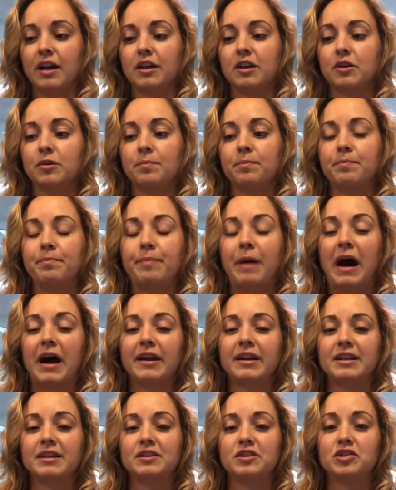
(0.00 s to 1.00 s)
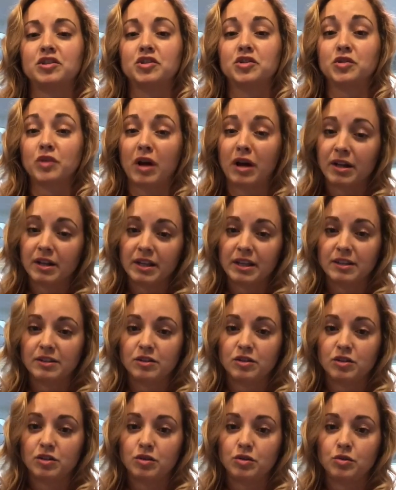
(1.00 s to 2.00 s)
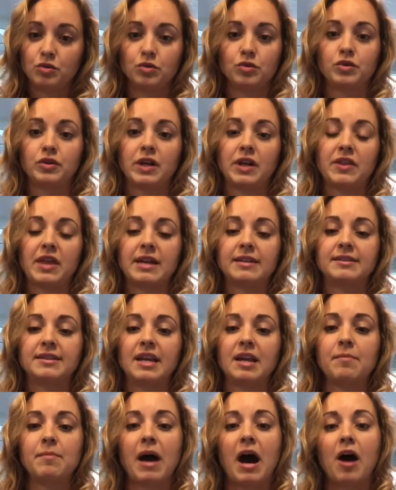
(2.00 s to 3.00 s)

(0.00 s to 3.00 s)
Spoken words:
Your body's struggling to create that same